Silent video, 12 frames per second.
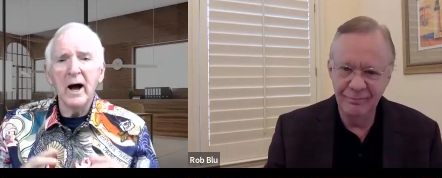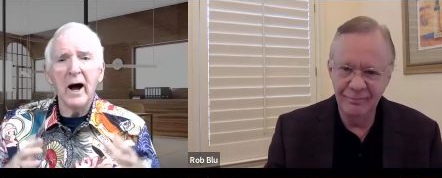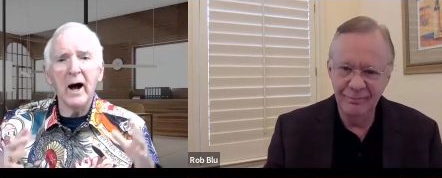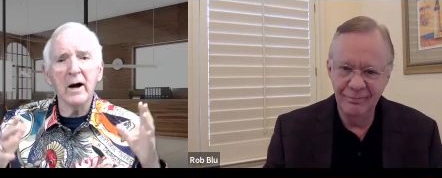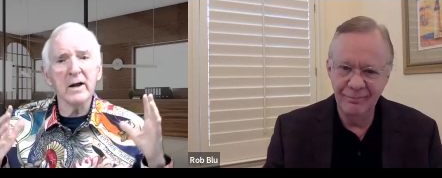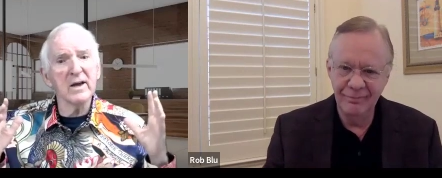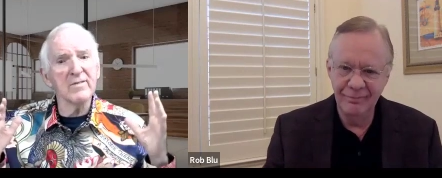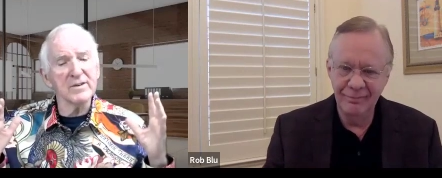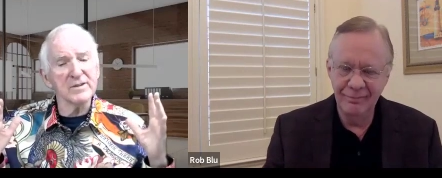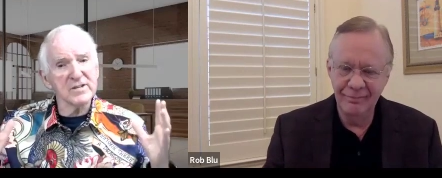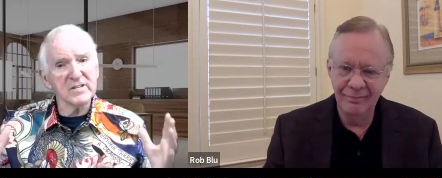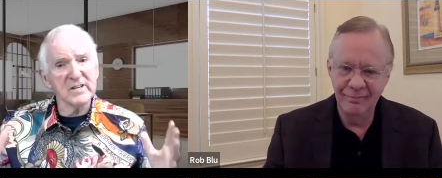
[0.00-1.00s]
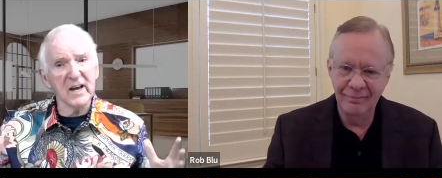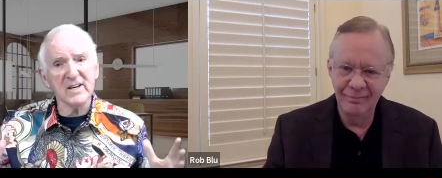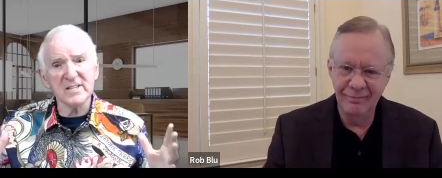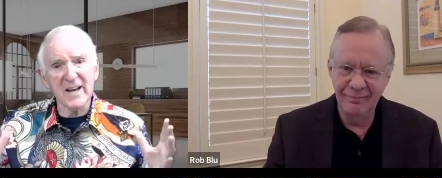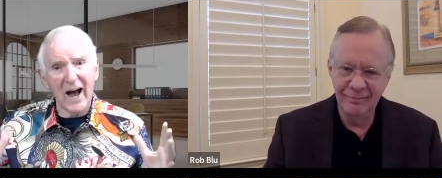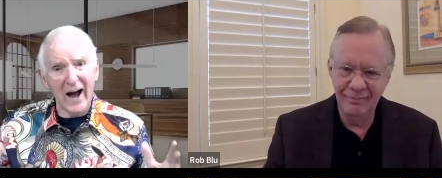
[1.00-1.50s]
Speaker 1: I'm going to give a
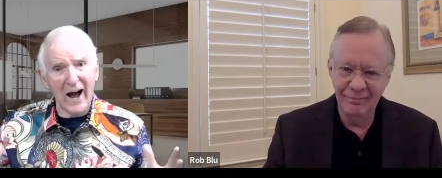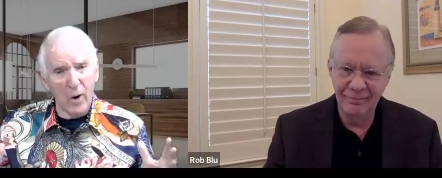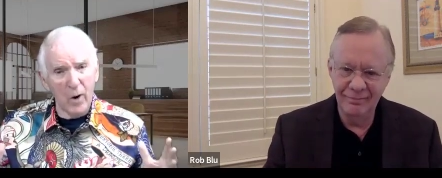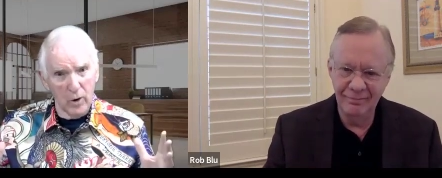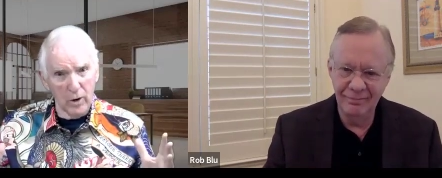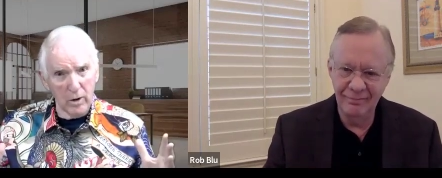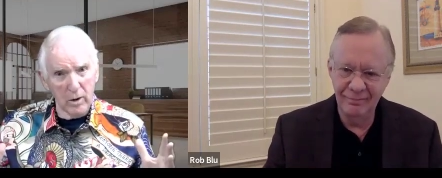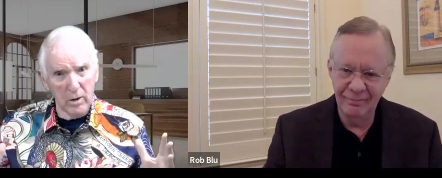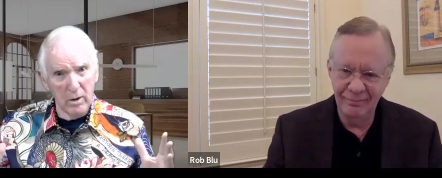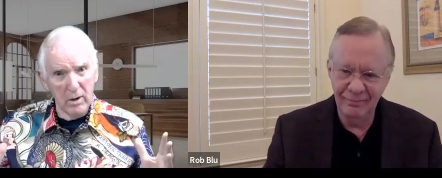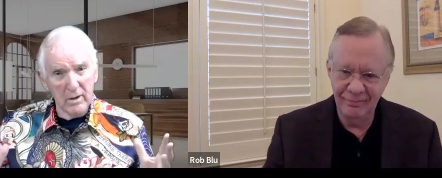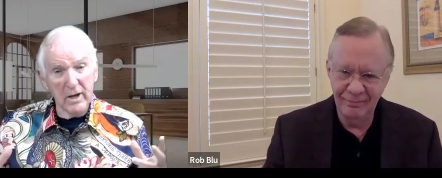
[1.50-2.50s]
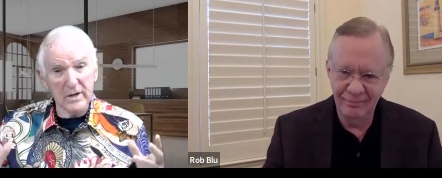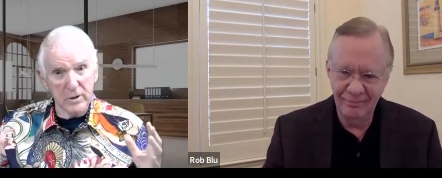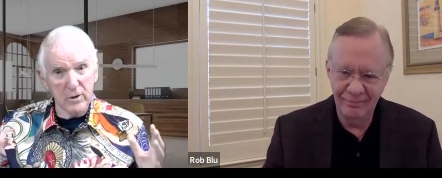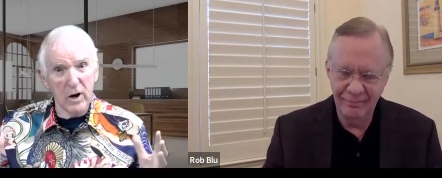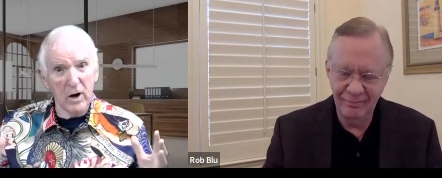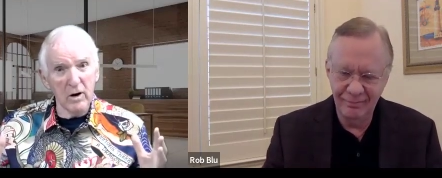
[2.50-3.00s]
6-hour, that's
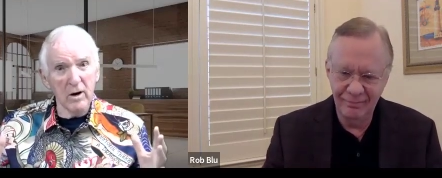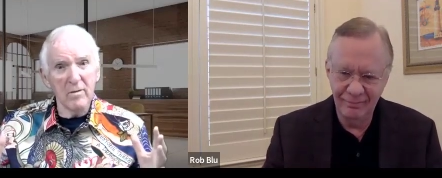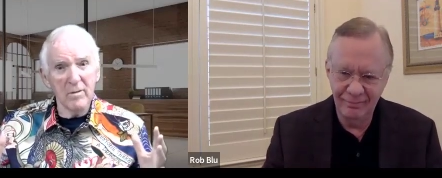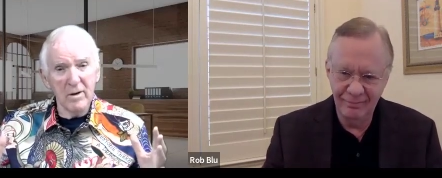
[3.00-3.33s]
a long